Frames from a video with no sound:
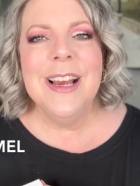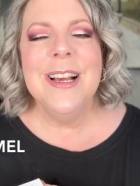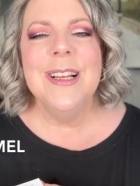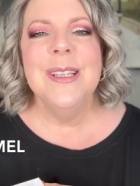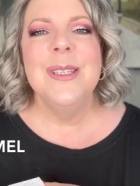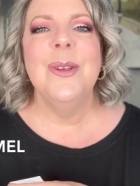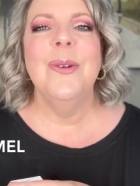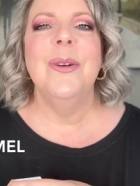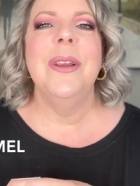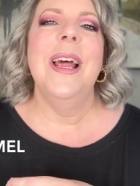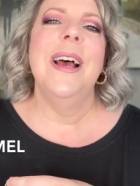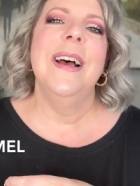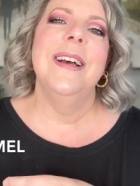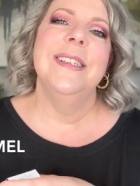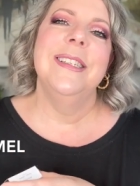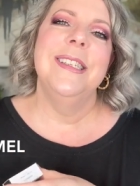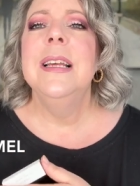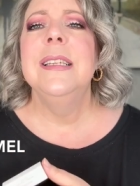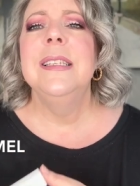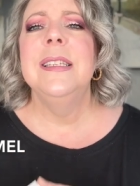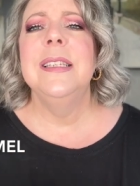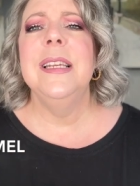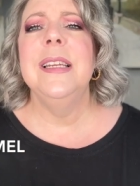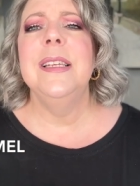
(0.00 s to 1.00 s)
So it has
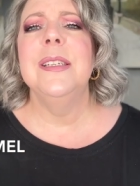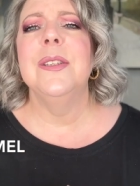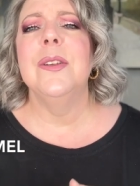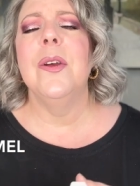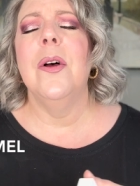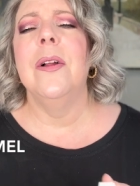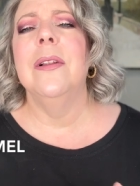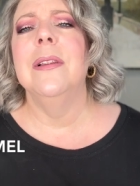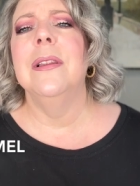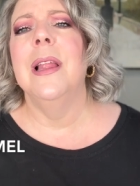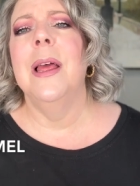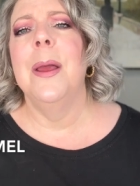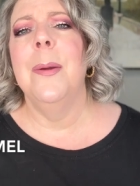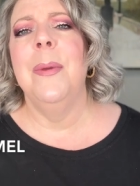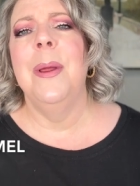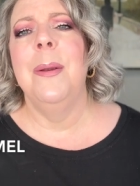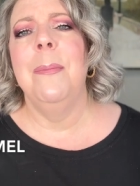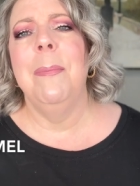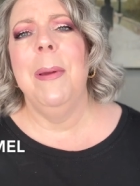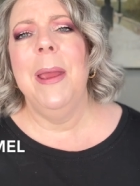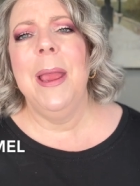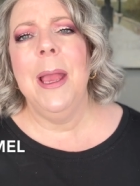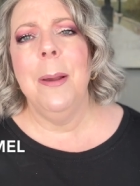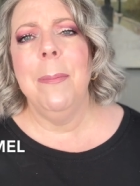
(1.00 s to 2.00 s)
sea salt,
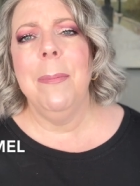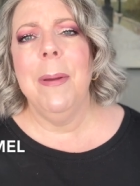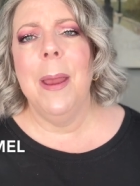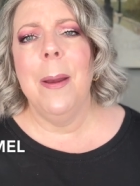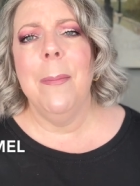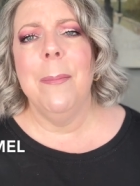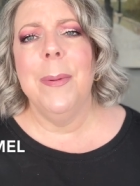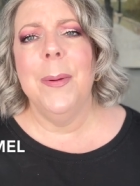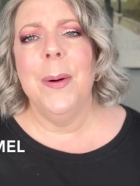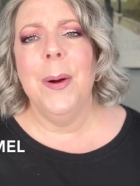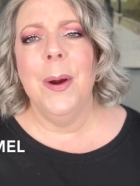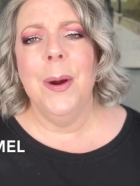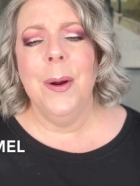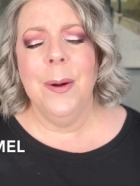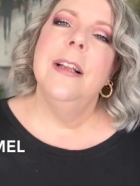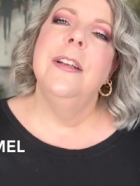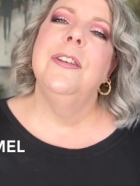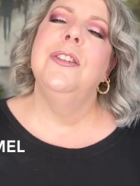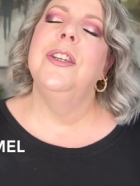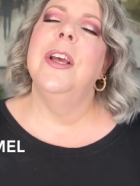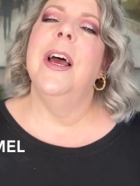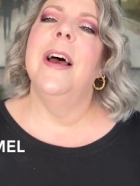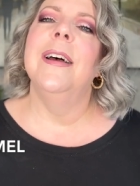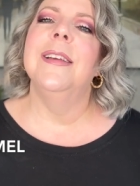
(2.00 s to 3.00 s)
lemon, pink pepper,
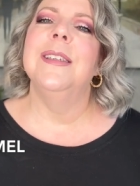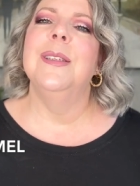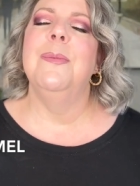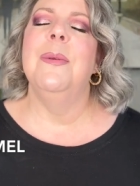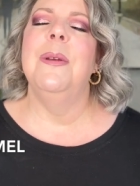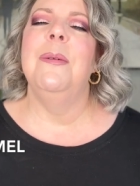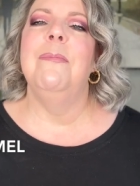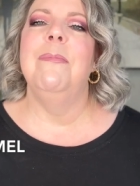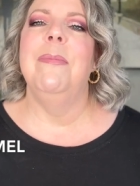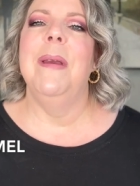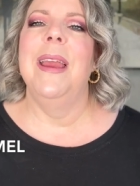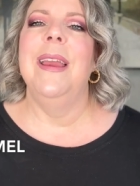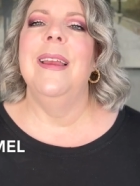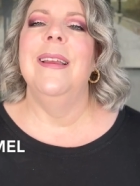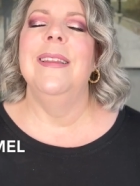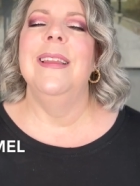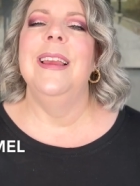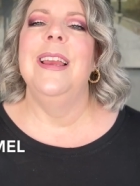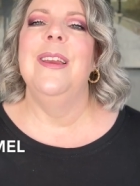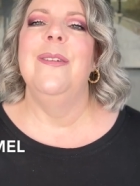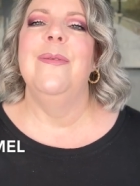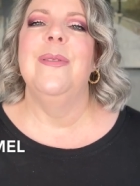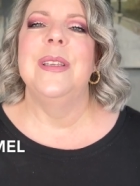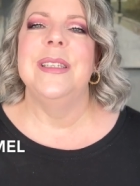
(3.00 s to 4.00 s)
jasmine, bay
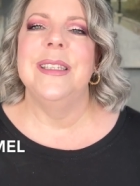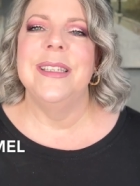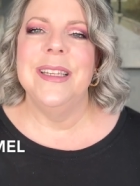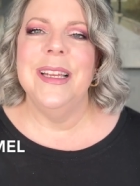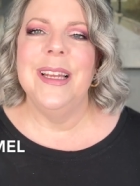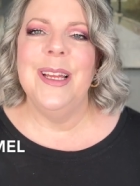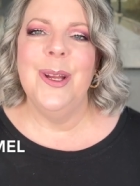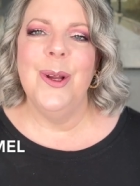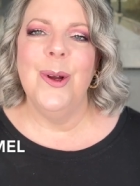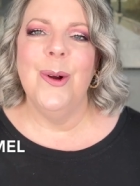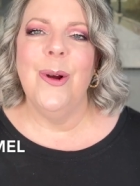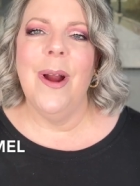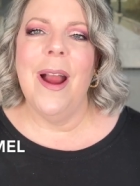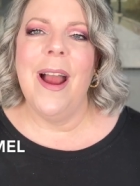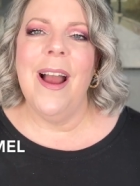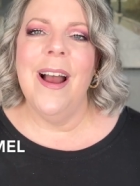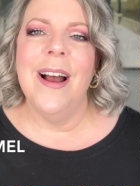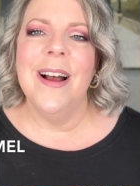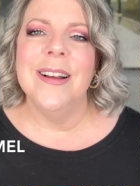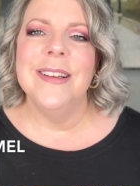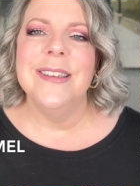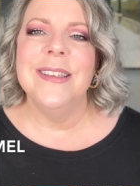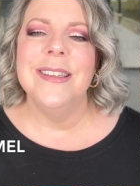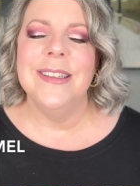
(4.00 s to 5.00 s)
leaf,
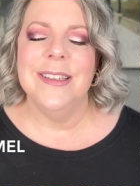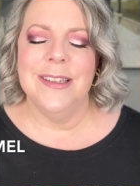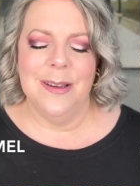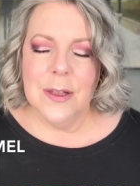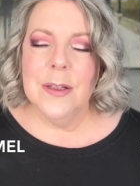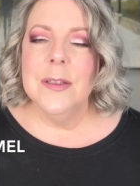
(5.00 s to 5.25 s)
seagrass,